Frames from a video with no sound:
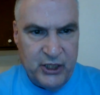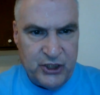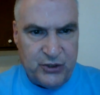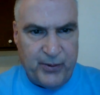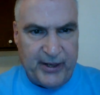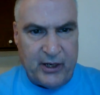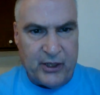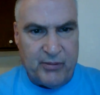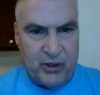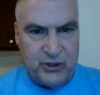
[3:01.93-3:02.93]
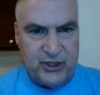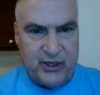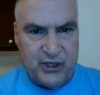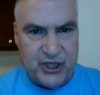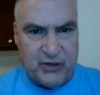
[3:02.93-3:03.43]
She ran unopposed in
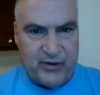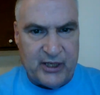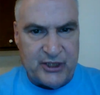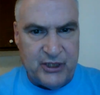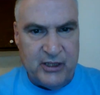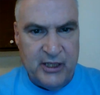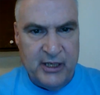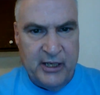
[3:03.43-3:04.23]
the general election